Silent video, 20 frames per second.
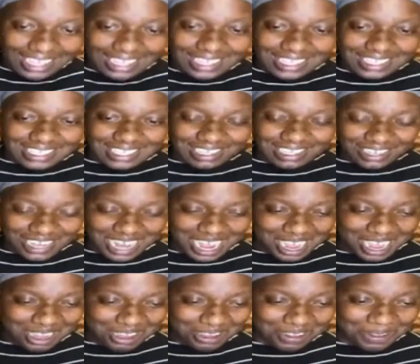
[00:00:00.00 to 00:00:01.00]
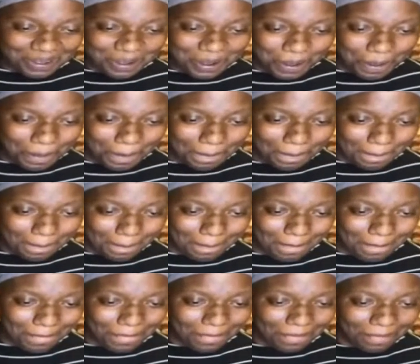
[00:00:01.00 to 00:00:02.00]
Slow down.
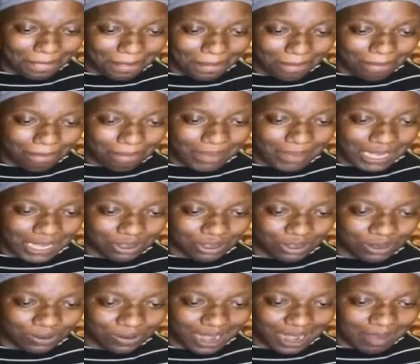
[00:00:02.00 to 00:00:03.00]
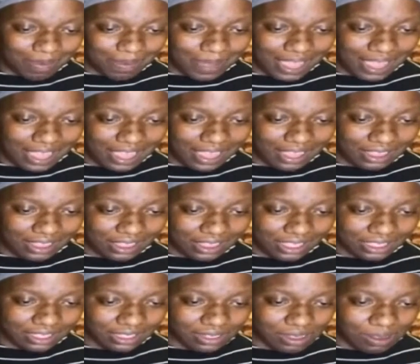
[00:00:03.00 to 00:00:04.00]
Being on the right path.
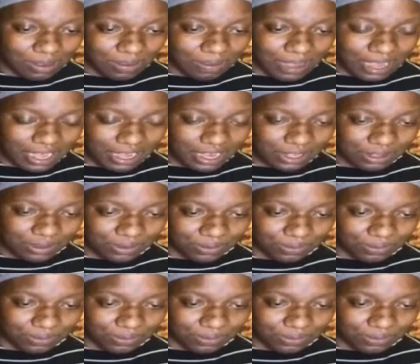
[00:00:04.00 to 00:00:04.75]
Let's talk about it.